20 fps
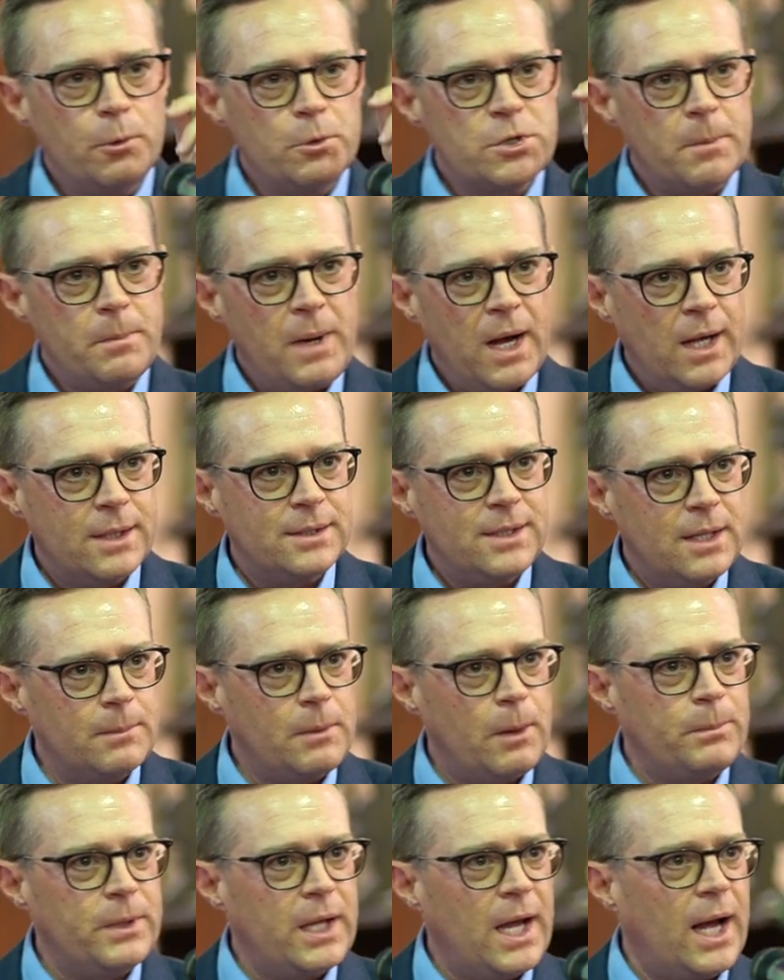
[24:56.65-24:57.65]
there was a man
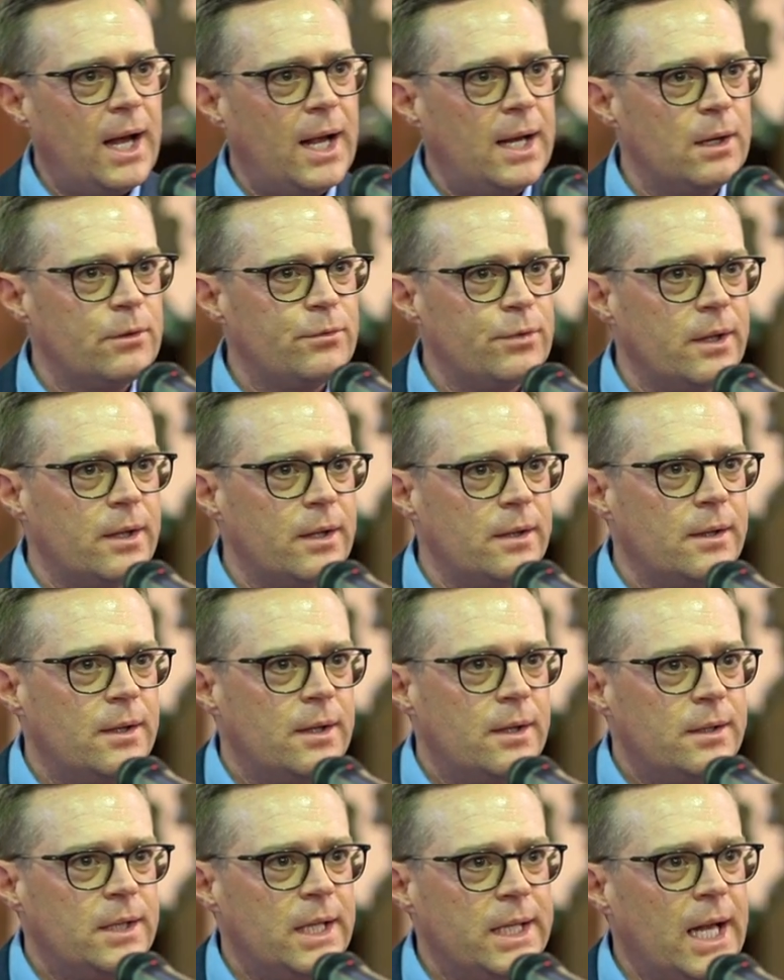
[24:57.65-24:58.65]
came up the aisle of
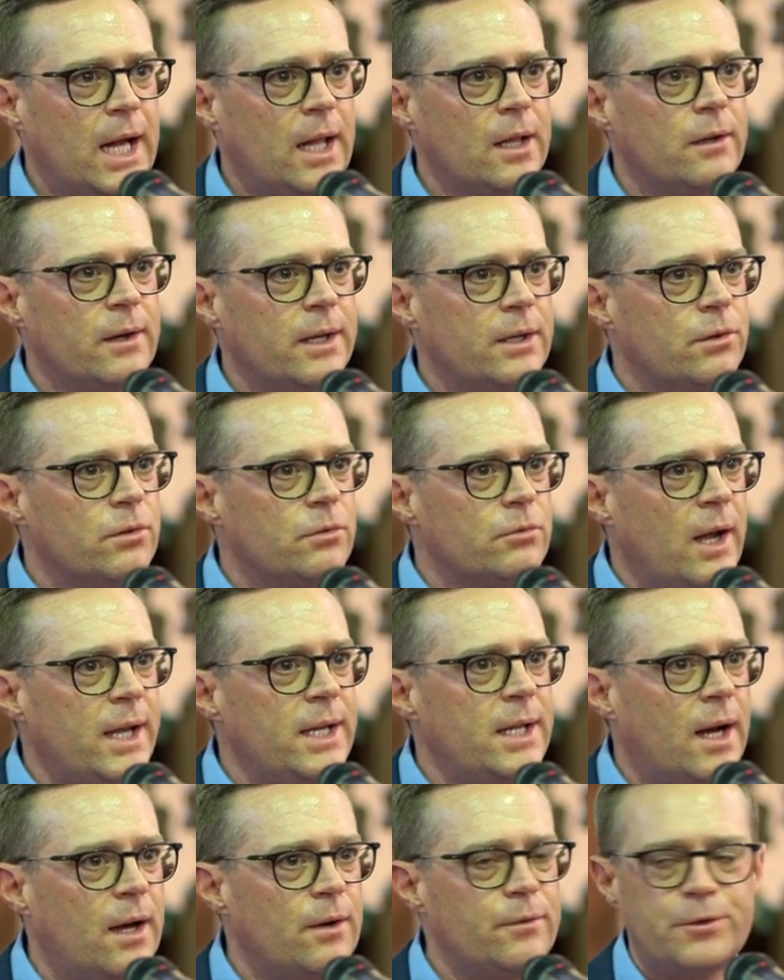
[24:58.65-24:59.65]
the gathering
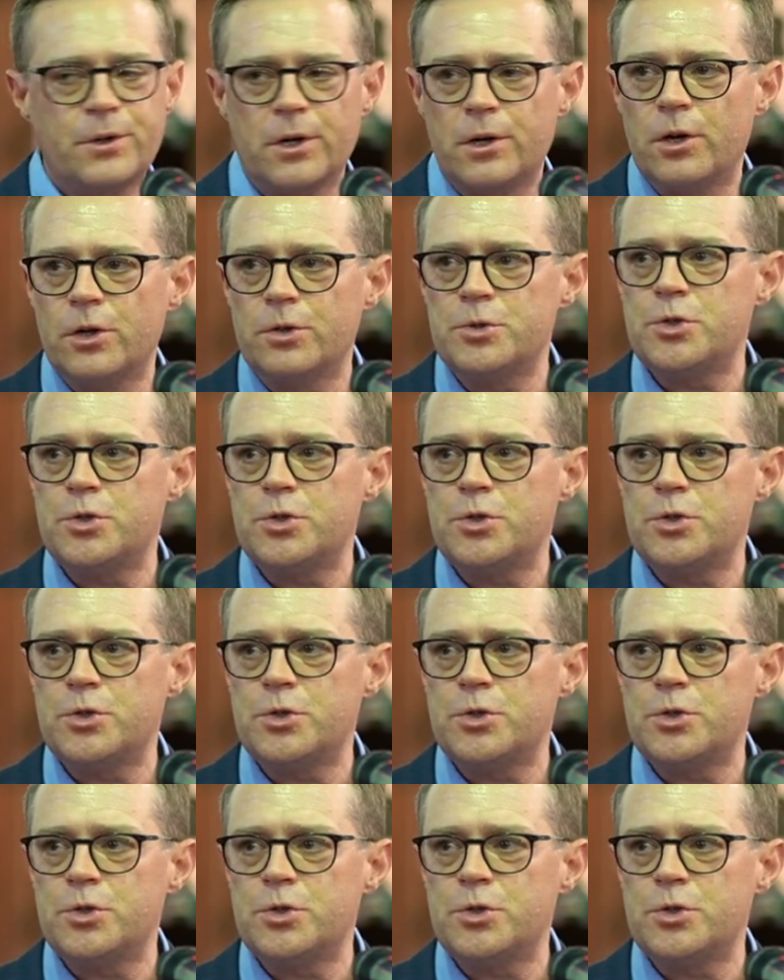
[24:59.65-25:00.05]
right after her